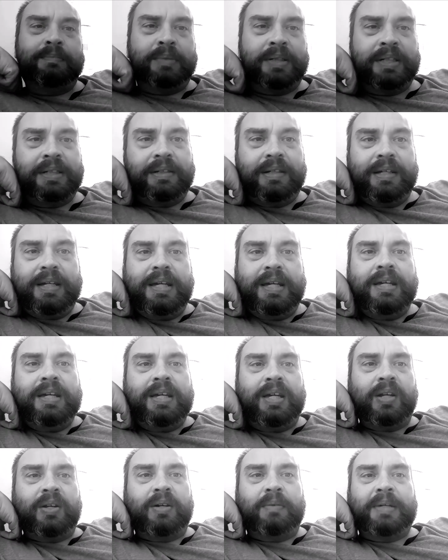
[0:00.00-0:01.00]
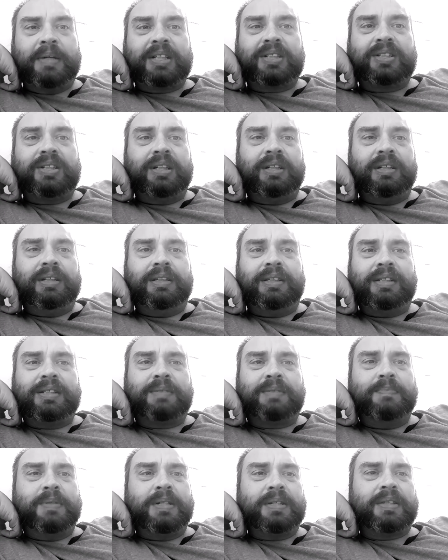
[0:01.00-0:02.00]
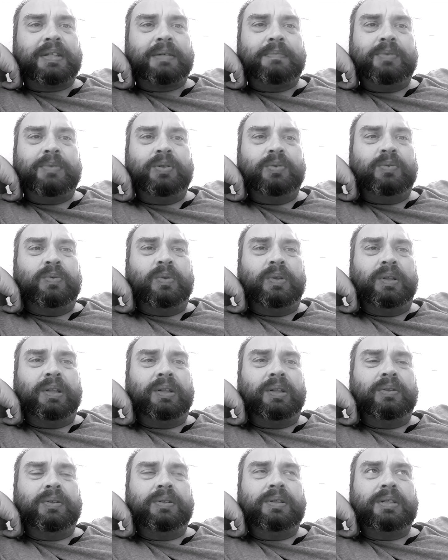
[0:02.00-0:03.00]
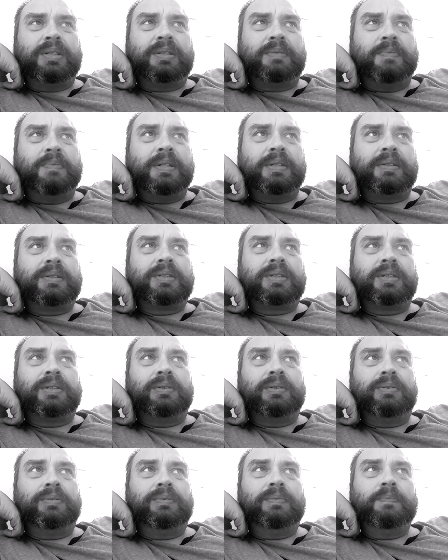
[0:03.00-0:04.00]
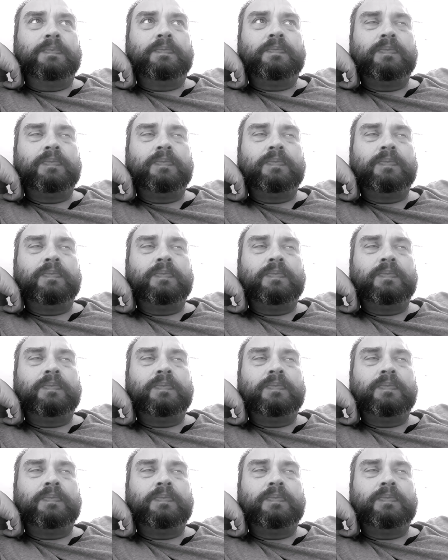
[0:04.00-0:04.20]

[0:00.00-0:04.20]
But I'm actually, this month I'm doing really good this month. So